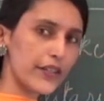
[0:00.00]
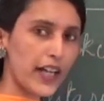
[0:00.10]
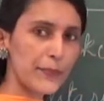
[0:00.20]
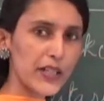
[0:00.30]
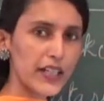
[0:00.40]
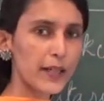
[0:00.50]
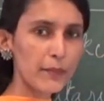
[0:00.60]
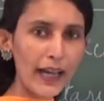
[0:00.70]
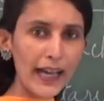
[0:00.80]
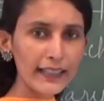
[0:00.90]
to capture
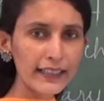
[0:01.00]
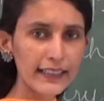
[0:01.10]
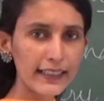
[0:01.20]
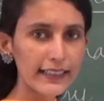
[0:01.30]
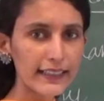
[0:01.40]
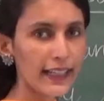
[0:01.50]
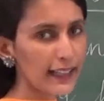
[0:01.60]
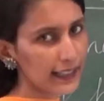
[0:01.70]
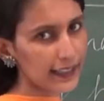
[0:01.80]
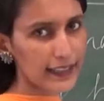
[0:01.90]
him and they
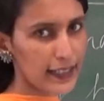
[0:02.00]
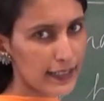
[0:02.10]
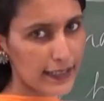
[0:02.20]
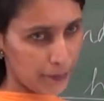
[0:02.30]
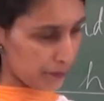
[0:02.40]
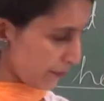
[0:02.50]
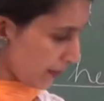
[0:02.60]
killed him.